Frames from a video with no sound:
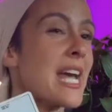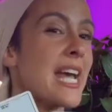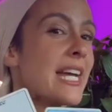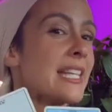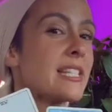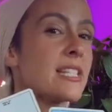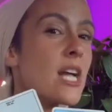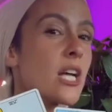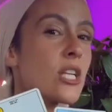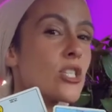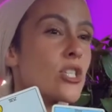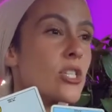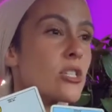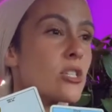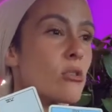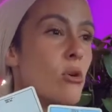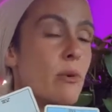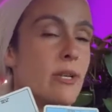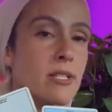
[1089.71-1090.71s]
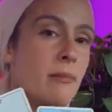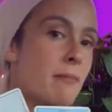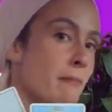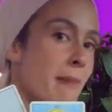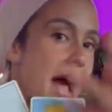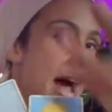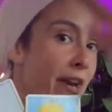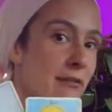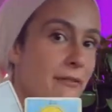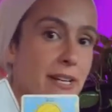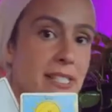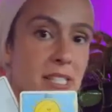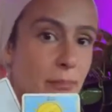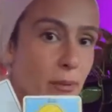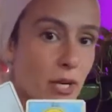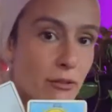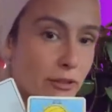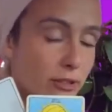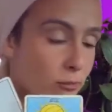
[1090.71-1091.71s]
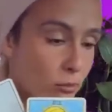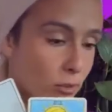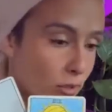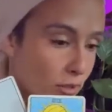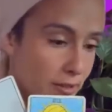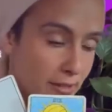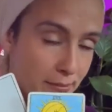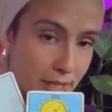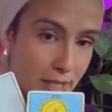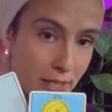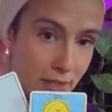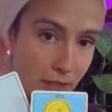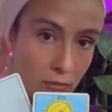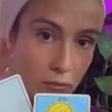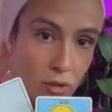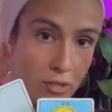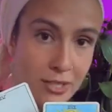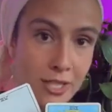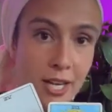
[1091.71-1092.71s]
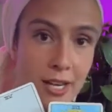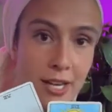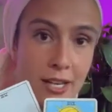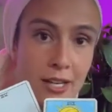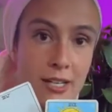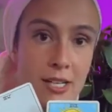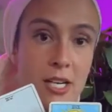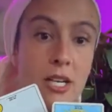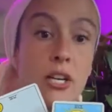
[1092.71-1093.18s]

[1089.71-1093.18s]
It's not just going to manifest the perfect world immediately, voila.